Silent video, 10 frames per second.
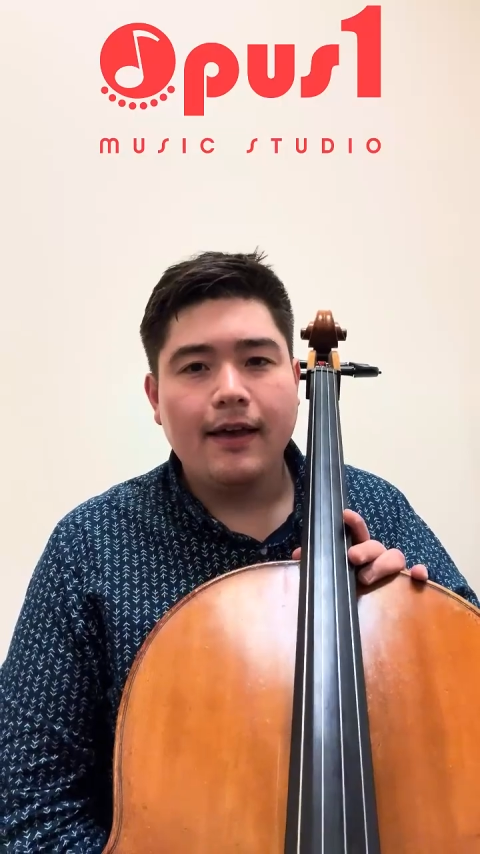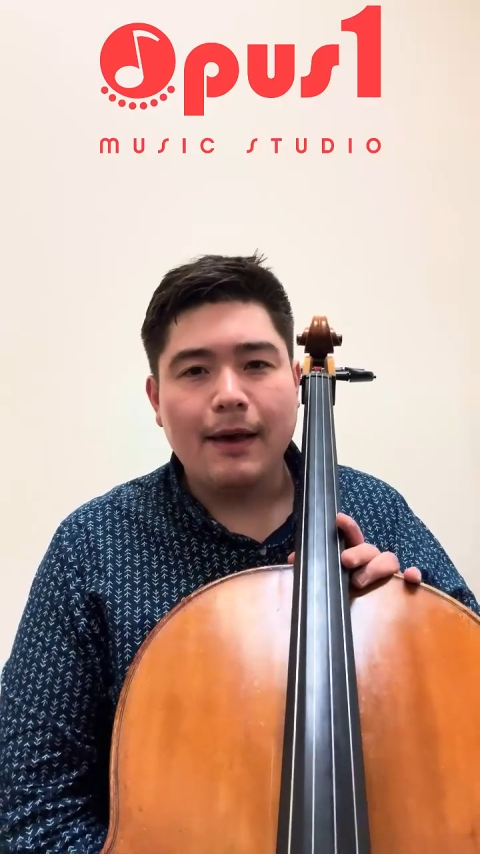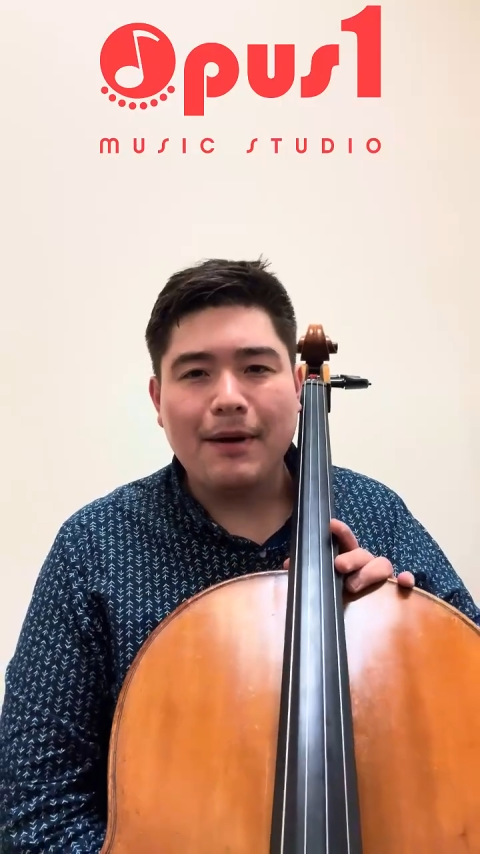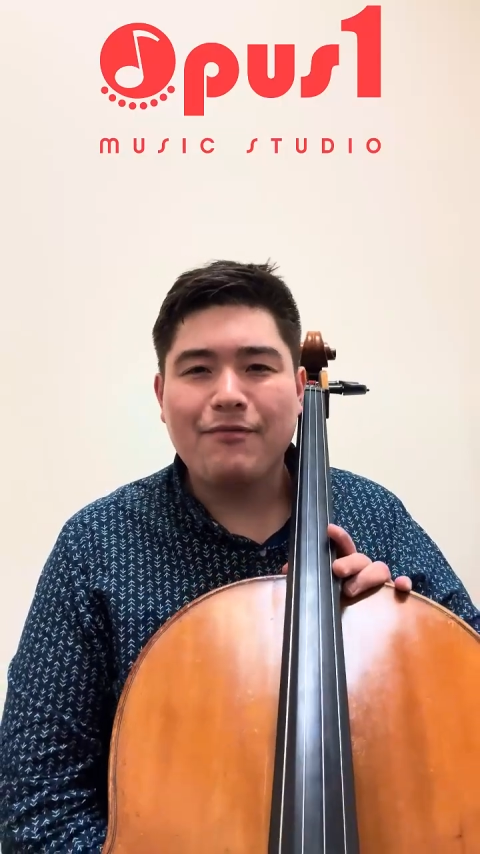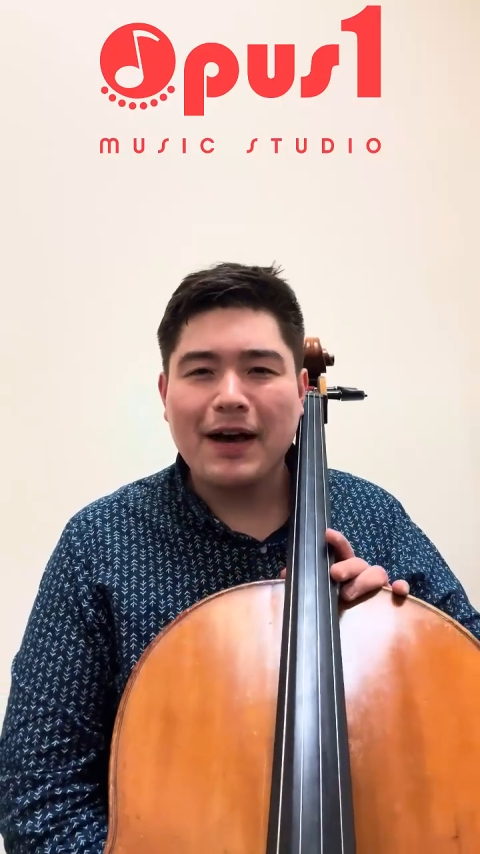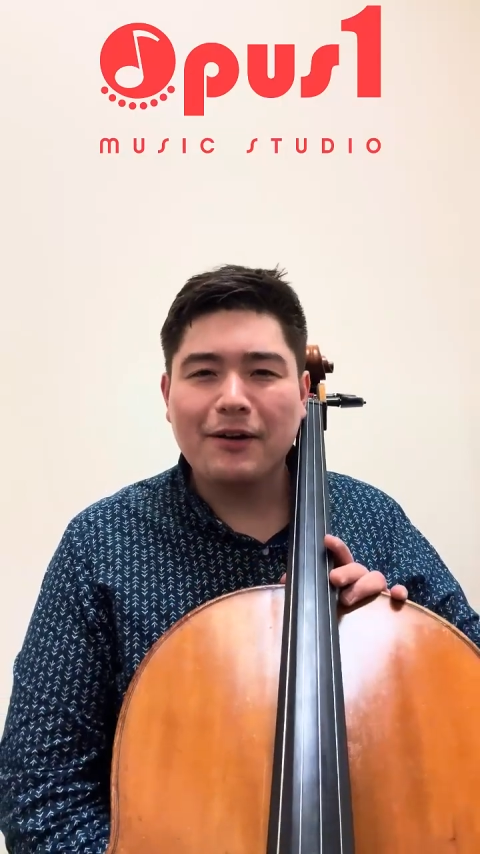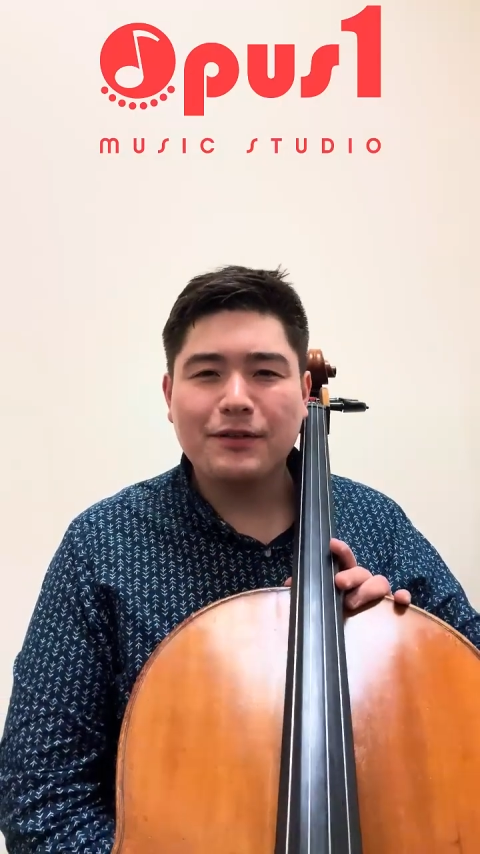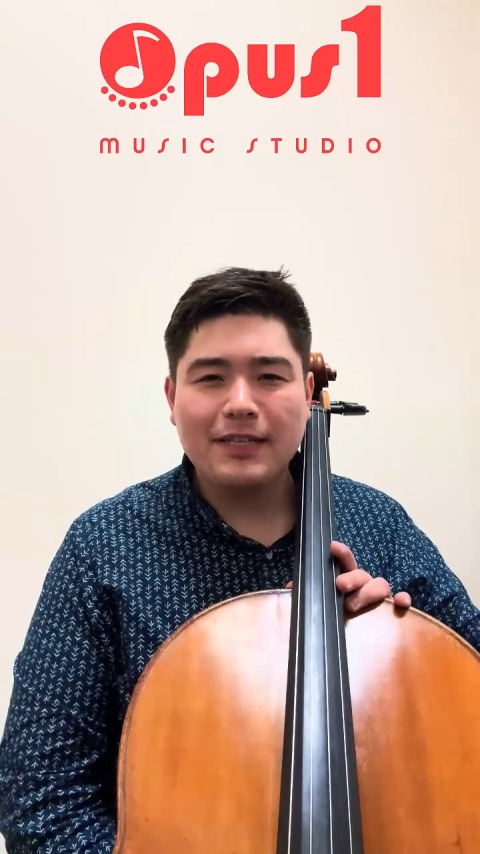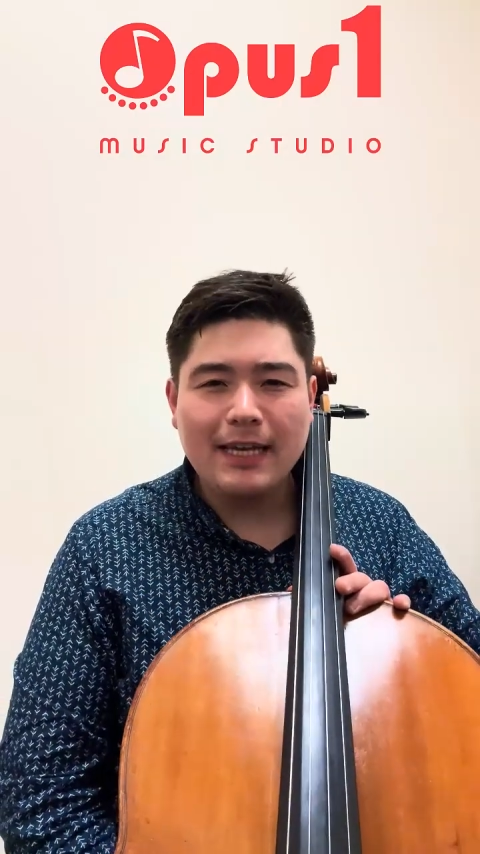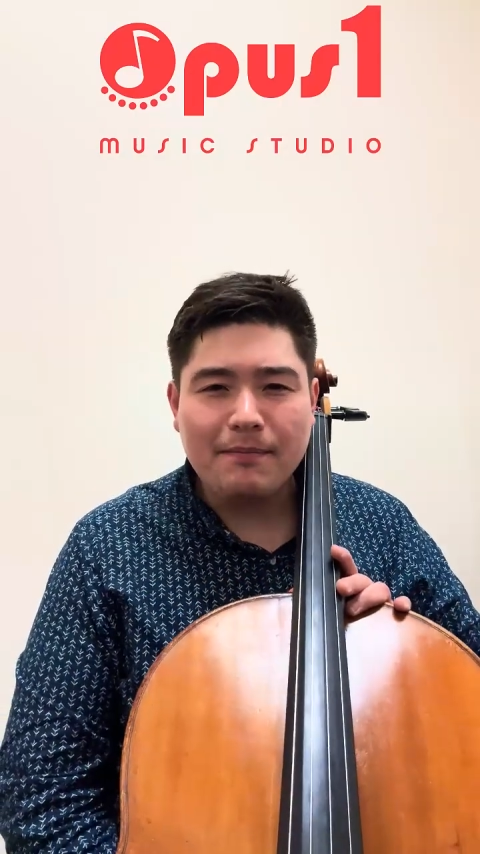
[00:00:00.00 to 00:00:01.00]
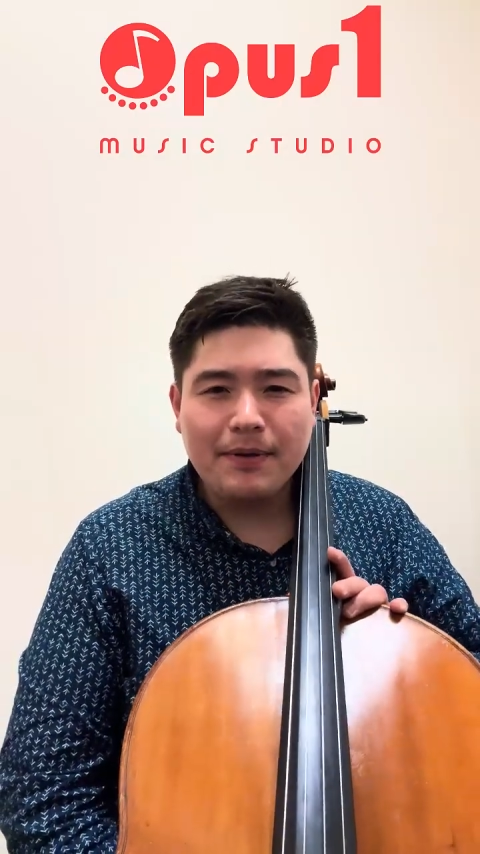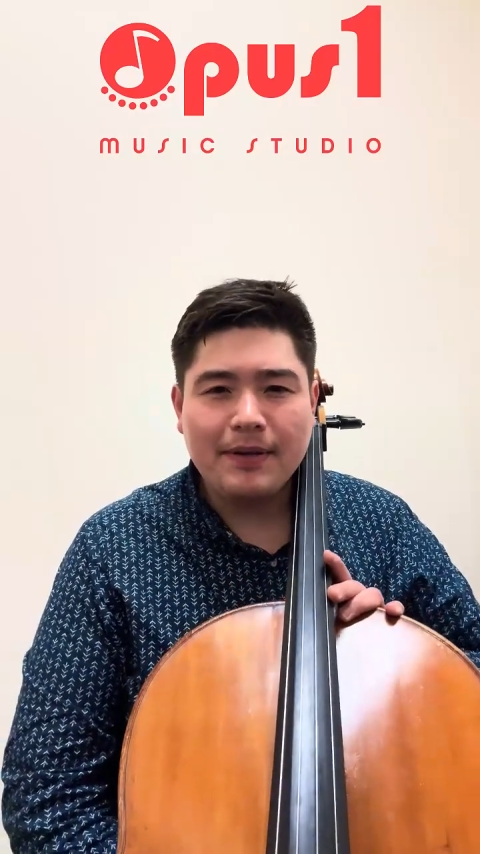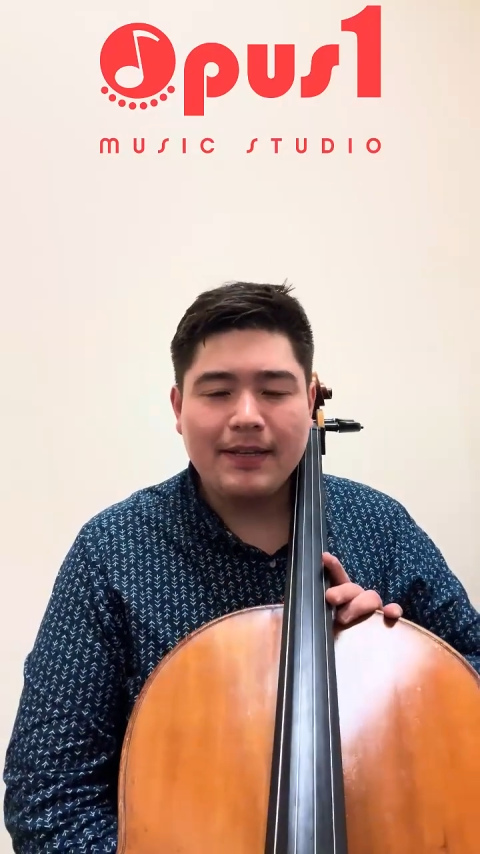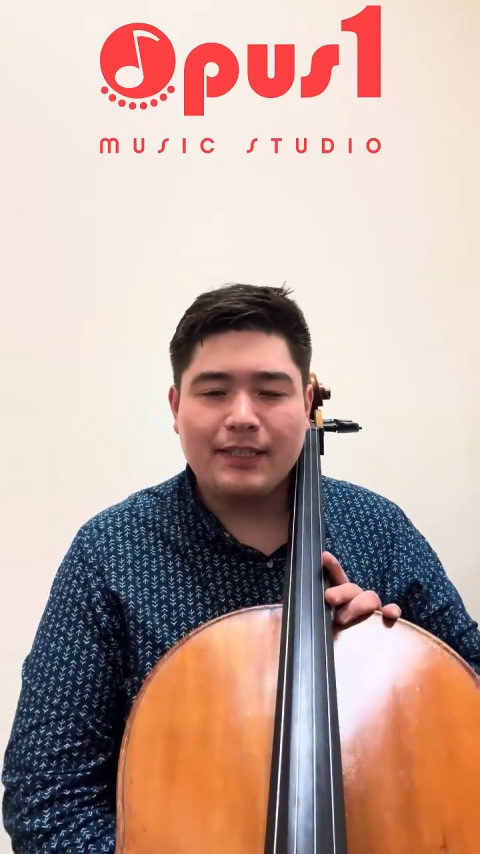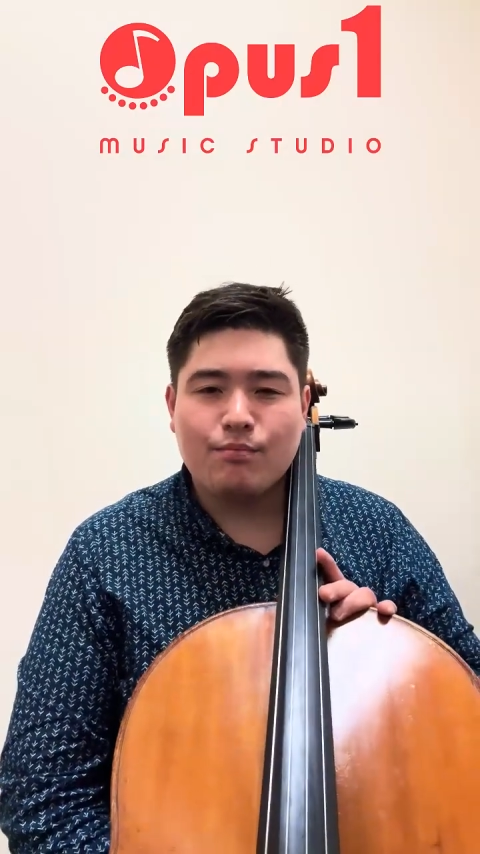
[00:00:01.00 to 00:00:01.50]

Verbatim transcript: And my final tip is to